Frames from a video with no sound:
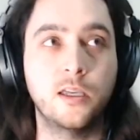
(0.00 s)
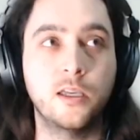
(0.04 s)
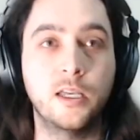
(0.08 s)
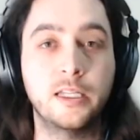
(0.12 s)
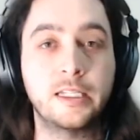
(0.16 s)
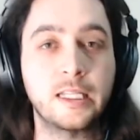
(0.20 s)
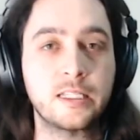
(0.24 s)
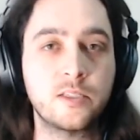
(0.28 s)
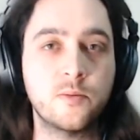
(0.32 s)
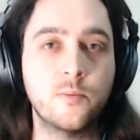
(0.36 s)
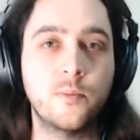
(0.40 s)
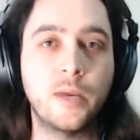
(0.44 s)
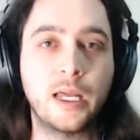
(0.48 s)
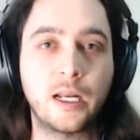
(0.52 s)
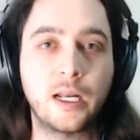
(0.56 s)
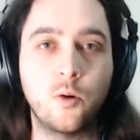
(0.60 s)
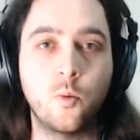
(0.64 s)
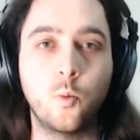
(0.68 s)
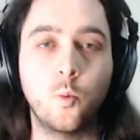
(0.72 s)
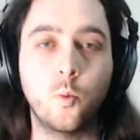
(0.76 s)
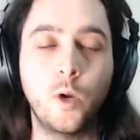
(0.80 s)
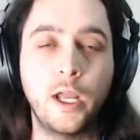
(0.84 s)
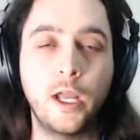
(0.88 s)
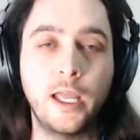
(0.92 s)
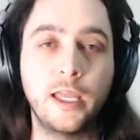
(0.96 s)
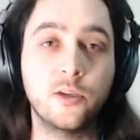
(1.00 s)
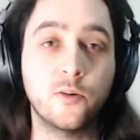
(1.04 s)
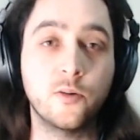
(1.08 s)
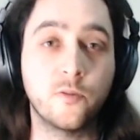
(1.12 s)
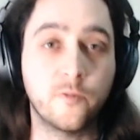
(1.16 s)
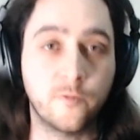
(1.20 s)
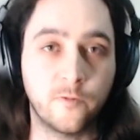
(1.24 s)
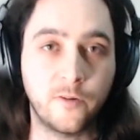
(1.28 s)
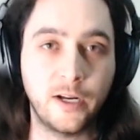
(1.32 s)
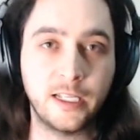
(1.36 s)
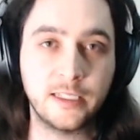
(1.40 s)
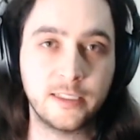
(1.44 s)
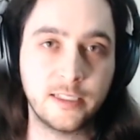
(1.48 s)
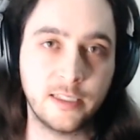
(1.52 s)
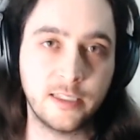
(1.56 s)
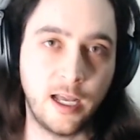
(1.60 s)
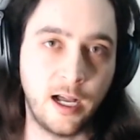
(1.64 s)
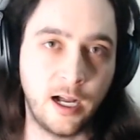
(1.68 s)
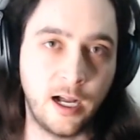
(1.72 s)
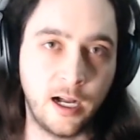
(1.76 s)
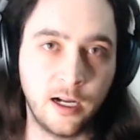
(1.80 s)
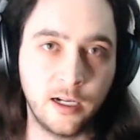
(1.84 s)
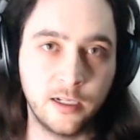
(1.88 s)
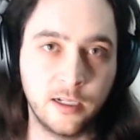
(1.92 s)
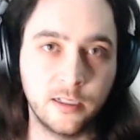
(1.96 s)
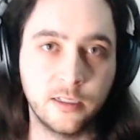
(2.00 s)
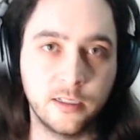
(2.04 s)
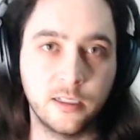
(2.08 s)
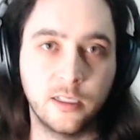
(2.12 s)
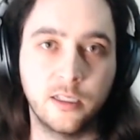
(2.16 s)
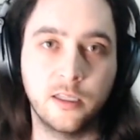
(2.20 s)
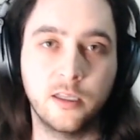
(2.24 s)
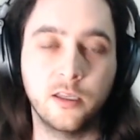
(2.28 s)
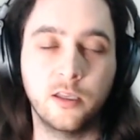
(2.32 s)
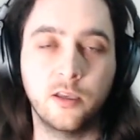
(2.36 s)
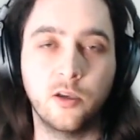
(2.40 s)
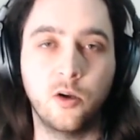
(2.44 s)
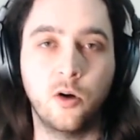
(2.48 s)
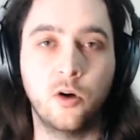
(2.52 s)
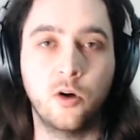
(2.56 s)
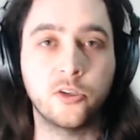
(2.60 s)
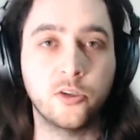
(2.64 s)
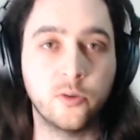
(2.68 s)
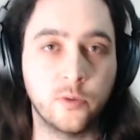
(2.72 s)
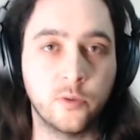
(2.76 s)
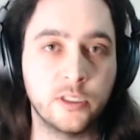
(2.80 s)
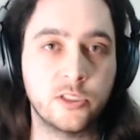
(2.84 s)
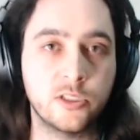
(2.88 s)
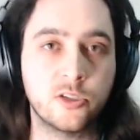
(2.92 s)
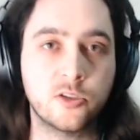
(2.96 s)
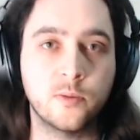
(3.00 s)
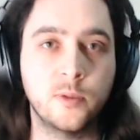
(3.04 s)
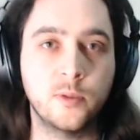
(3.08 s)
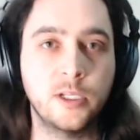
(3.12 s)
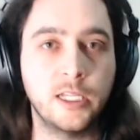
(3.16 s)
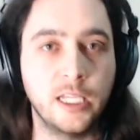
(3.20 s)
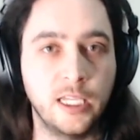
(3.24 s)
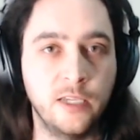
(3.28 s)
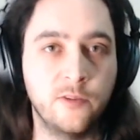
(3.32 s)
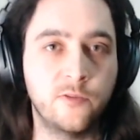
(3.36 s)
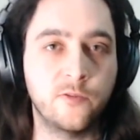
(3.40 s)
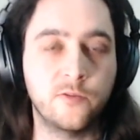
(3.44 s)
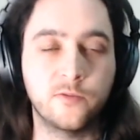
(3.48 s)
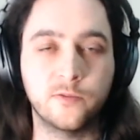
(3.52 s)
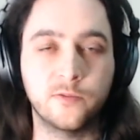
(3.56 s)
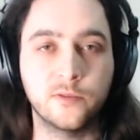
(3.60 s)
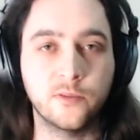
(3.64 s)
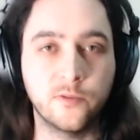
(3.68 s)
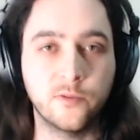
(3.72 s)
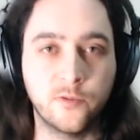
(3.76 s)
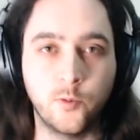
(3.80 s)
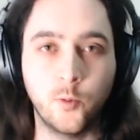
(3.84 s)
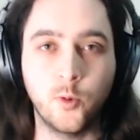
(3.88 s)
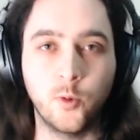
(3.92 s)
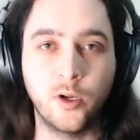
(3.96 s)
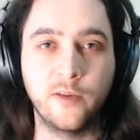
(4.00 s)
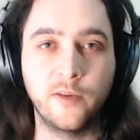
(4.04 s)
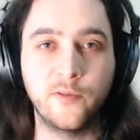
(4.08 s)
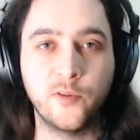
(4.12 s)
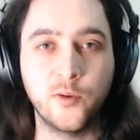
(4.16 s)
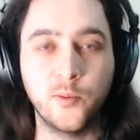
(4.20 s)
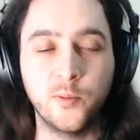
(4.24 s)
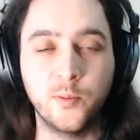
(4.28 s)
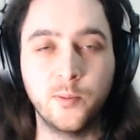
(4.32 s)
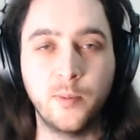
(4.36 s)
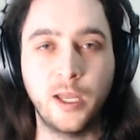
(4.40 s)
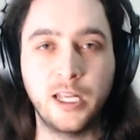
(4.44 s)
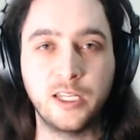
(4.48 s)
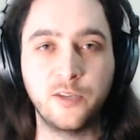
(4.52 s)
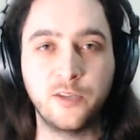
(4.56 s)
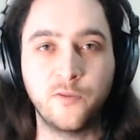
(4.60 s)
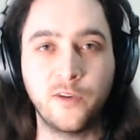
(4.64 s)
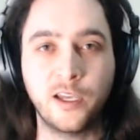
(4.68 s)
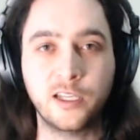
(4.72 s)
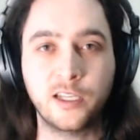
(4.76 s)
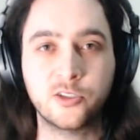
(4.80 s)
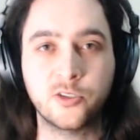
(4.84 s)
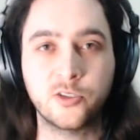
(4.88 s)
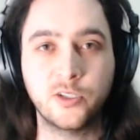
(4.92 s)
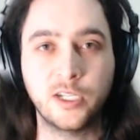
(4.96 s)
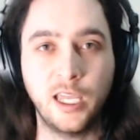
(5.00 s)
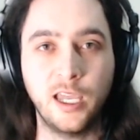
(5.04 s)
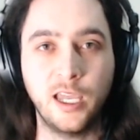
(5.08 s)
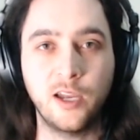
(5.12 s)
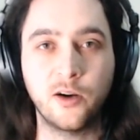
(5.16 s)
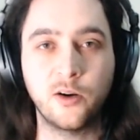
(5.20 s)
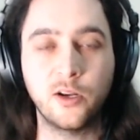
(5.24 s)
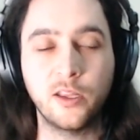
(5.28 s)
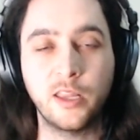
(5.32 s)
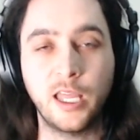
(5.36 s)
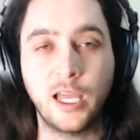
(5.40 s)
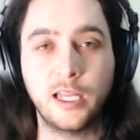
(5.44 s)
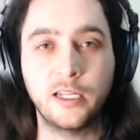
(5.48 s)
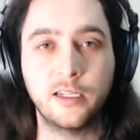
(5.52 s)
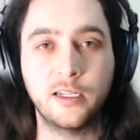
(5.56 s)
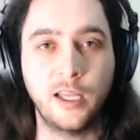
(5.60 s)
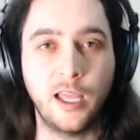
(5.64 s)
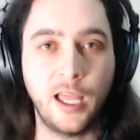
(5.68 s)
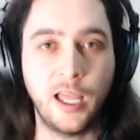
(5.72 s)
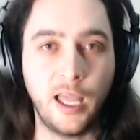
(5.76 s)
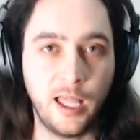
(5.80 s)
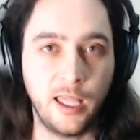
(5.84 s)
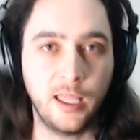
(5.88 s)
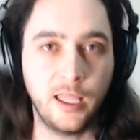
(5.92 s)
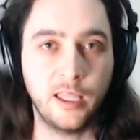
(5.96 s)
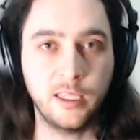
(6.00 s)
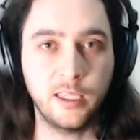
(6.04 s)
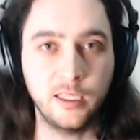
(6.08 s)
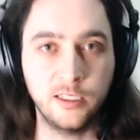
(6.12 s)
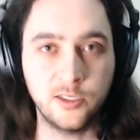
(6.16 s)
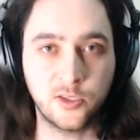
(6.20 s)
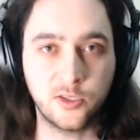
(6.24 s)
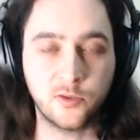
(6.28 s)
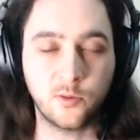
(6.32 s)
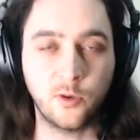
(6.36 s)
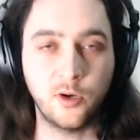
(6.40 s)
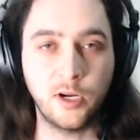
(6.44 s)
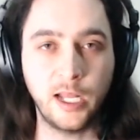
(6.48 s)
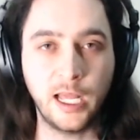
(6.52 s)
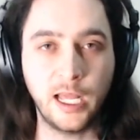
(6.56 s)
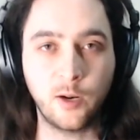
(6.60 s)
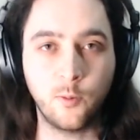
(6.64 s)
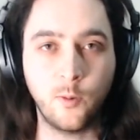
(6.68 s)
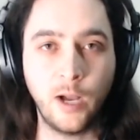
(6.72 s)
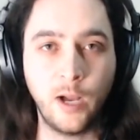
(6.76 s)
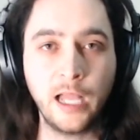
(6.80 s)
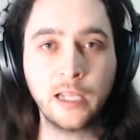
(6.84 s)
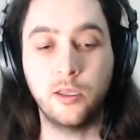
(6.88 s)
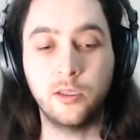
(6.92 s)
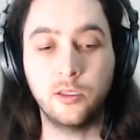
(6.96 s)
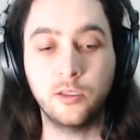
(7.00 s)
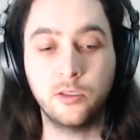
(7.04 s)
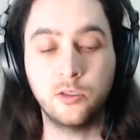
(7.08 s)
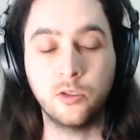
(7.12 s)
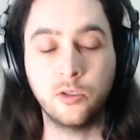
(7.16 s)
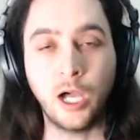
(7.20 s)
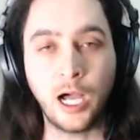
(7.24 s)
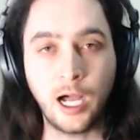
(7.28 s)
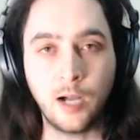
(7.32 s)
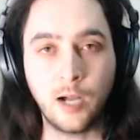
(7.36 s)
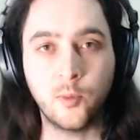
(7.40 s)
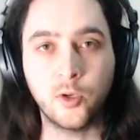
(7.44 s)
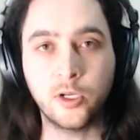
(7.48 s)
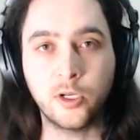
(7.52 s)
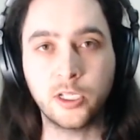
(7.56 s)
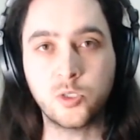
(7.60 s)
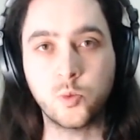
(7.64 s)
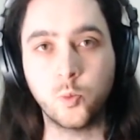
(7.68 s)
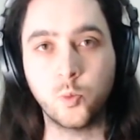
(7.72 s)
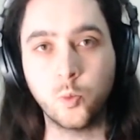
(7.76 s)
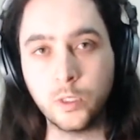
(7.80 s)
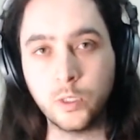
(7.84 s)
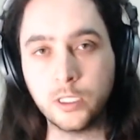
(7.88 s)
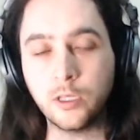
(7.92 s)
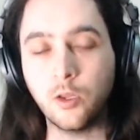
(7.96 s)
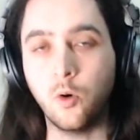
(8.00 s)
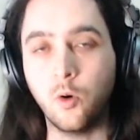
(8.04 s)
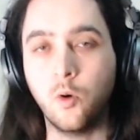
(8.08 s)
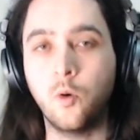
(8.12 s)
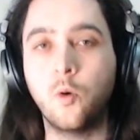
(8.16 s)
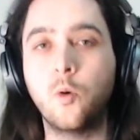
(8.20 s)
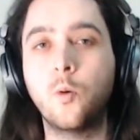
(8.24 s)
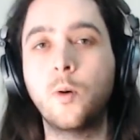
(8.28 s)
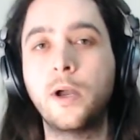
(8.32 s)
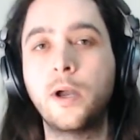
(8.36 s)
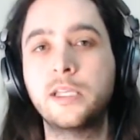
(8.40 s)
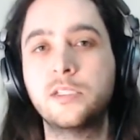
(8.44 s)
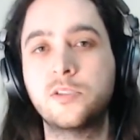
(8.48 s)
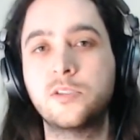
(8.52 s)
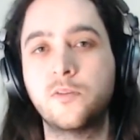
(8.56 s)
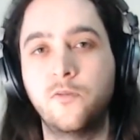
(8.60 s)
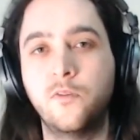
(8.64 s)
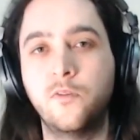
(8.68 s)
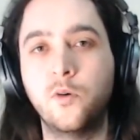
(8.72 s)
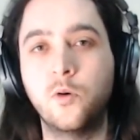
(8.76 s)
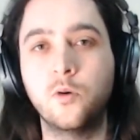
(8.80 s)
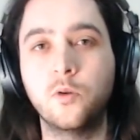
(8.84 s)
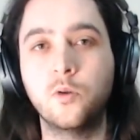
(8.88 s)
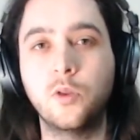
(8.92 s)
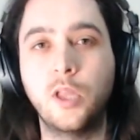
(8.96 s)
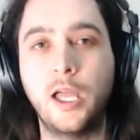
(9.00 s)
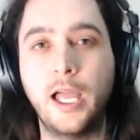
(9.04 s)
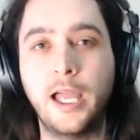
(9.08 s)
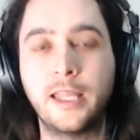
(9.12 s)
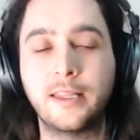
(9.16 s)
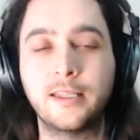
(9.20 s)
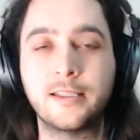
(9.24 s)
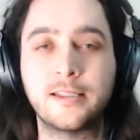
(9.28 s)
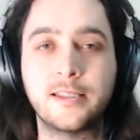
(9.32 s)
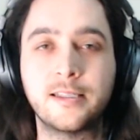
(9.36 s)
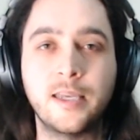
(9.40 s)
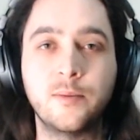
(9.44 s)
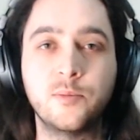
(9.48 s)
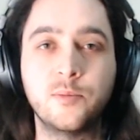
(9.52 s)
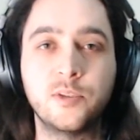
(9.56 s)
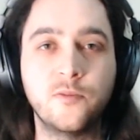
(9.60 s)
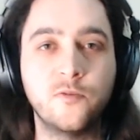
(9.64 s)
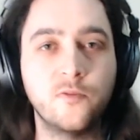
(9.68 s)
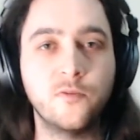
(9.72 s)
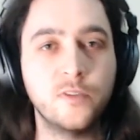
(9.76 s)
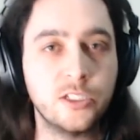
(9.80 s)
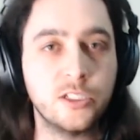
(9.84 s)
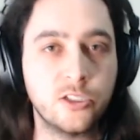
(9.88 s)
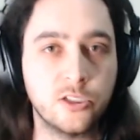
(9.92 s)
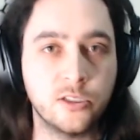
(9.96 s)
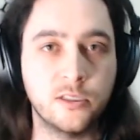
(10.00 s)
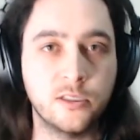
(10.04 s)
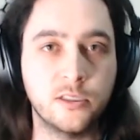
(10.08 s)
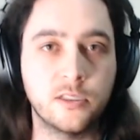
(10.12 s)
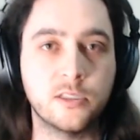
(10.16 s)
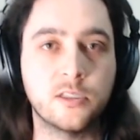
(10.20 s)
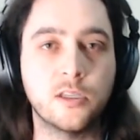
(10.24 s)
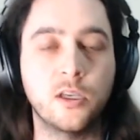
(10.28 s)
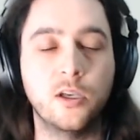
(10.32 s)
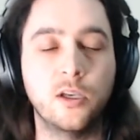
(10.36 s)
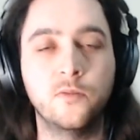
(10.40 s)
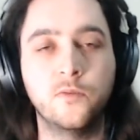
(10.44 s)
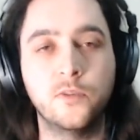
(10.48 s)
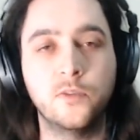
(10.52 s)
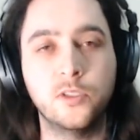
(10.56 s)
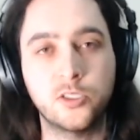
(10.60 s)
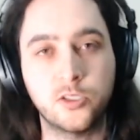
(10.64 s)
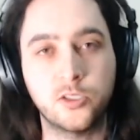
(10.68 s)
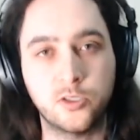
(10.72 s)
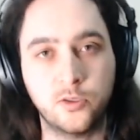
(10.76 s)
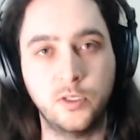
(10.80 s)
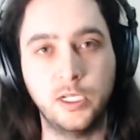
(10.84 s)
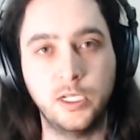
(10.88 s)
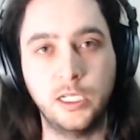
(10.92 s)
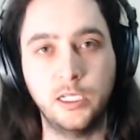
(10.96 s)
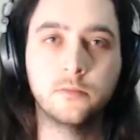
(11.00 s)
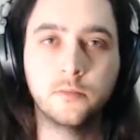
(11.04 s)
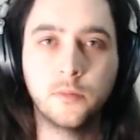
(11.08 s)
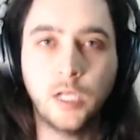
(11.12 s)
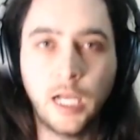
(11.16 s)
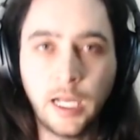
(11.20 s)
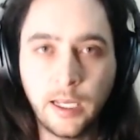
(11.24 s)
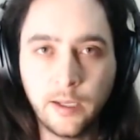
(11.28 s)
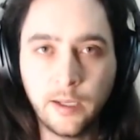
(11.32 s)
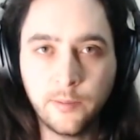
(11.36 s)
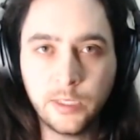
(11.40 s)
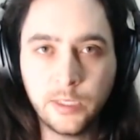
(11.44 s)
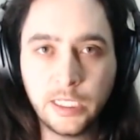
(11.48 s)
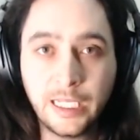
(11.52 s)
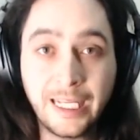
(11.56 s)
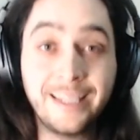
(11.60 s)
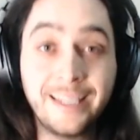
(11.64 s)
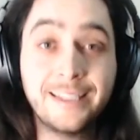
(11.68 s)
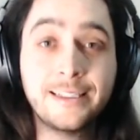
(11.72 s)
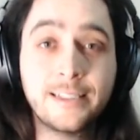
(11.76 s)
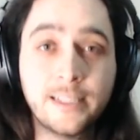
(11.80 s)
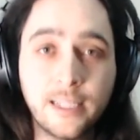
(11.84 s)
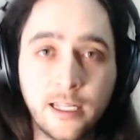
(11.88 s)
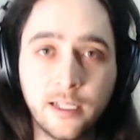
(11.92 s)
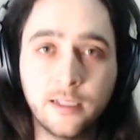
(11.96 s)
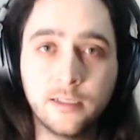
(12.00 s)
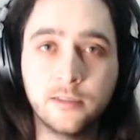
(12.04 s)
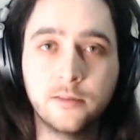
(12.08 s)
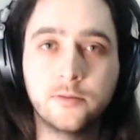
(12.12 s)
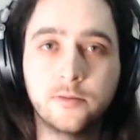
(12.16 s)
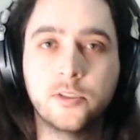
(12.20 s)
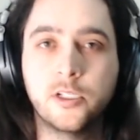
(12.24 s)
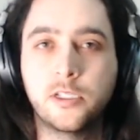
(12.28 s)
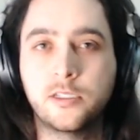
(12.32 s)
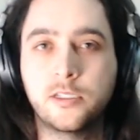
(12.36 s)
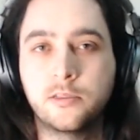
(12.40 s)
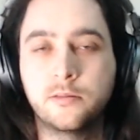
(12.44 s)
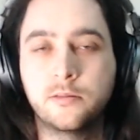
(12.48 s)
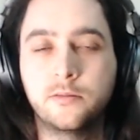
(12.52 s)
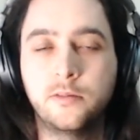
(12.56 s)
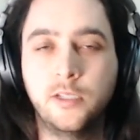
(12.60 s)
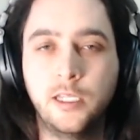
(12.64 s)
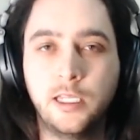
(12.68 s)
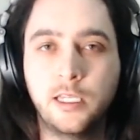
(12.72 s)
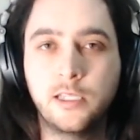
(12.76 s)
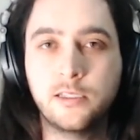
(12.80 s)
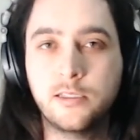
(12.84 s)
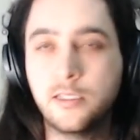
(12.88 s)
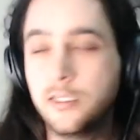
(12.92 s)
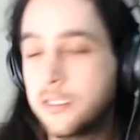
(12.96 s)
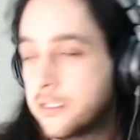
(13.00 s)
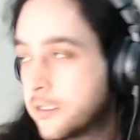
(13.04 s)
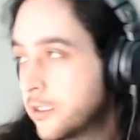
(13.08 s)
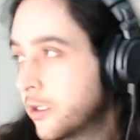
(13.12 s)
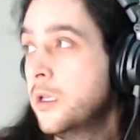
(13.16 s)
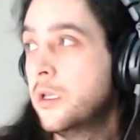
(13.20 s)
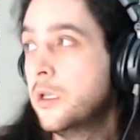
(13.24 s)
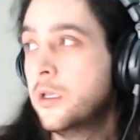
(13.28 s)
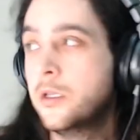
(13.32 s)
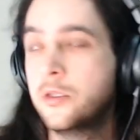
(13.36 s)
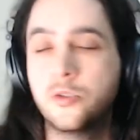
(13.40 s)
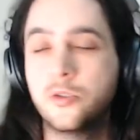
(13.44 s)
It doesn't matter where your frets are on your instrument. If for whatever manufacturing error that is thrown out of whack, your harmonics will always fall at the same divisions of the string. I am in E standard, just in case you need to know.